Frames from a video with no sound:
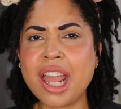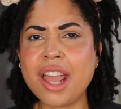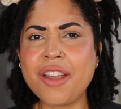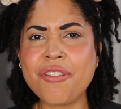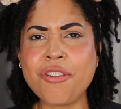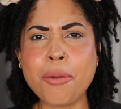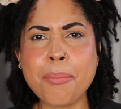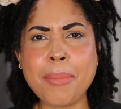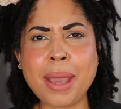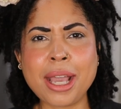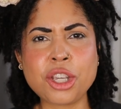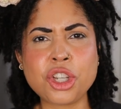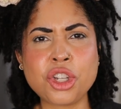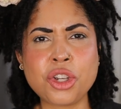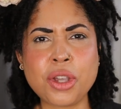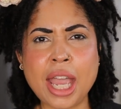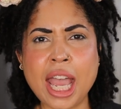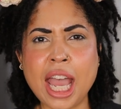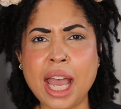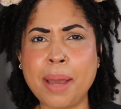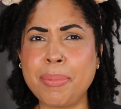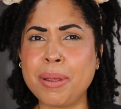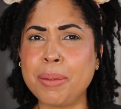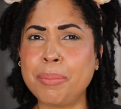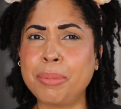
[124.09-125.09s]
if it makes you
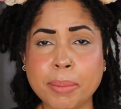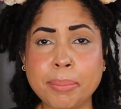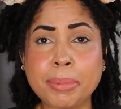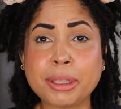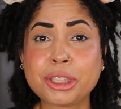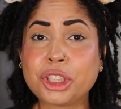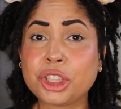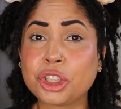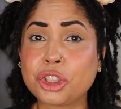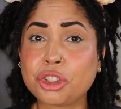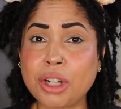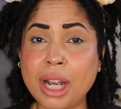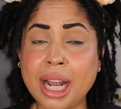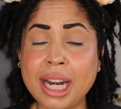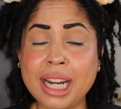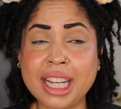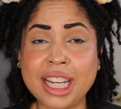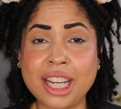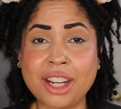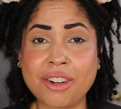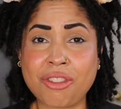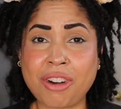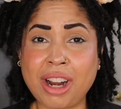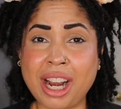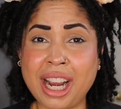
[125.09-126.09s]
happy, but you're trying to
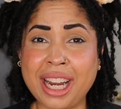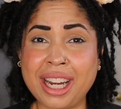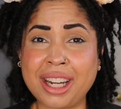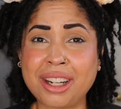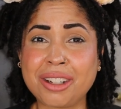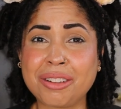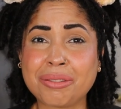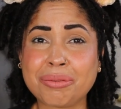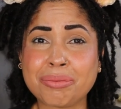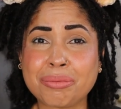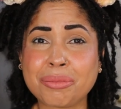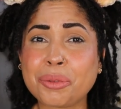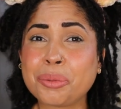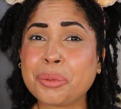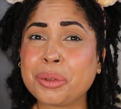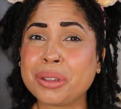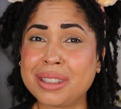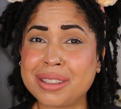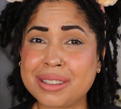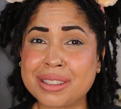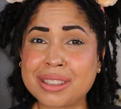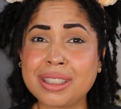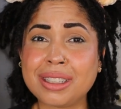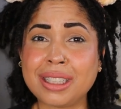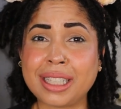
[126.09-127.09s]
get right, with
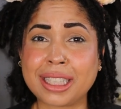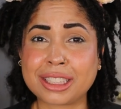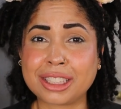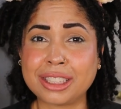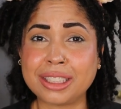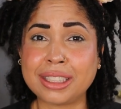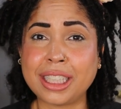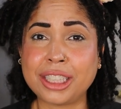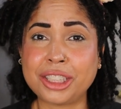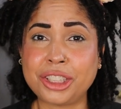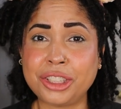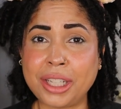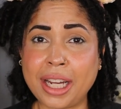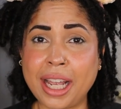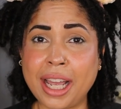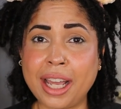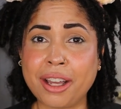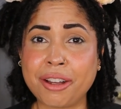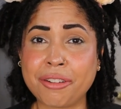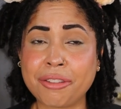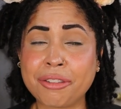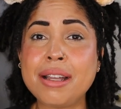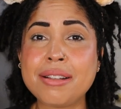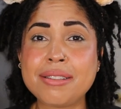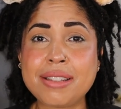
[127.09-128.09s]
this collection that you
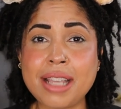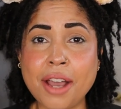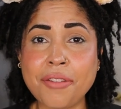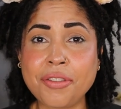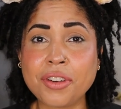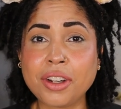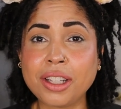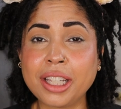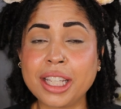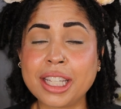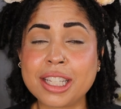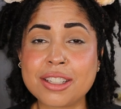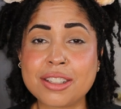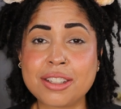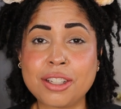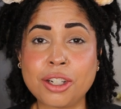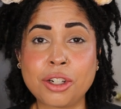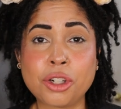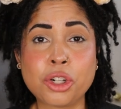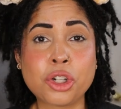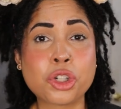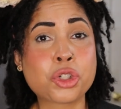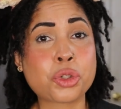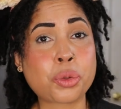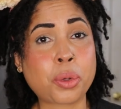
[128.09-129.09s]
have. Definitely
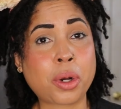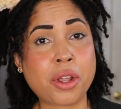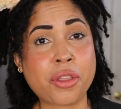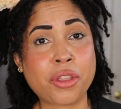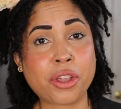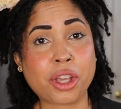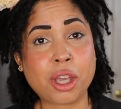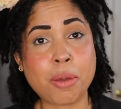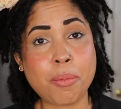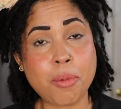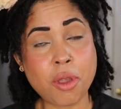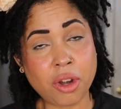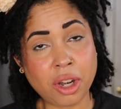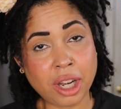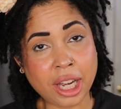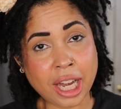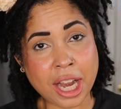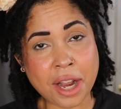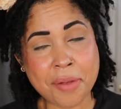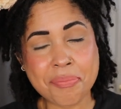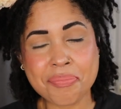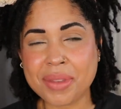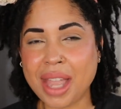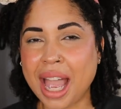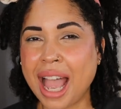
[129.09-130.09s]
consider joining the
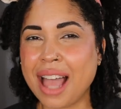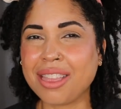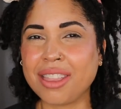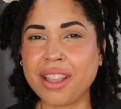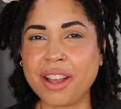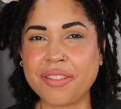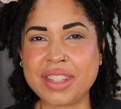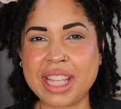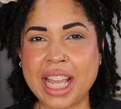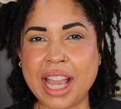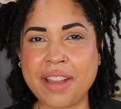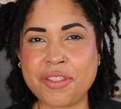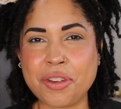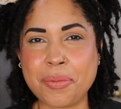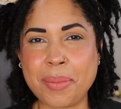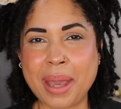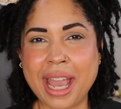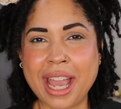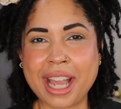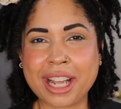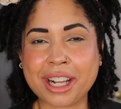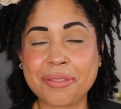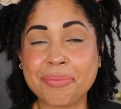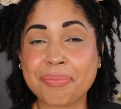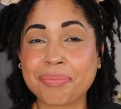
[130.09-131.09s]
community. I'd love to have you
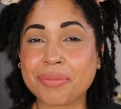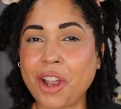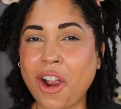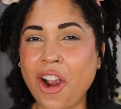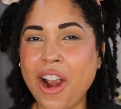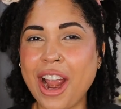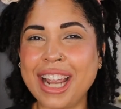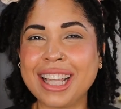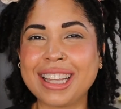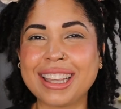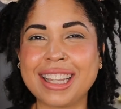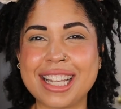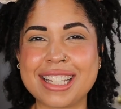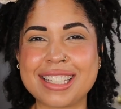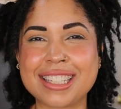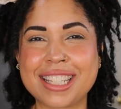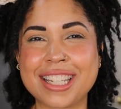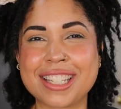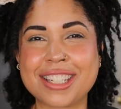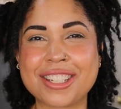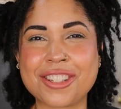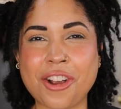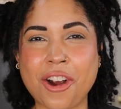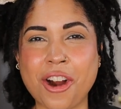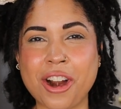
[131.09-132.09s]
back. All right, let's
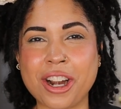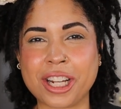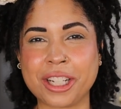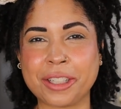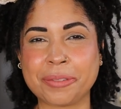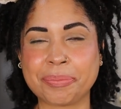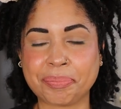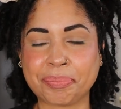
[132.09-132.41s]
get started.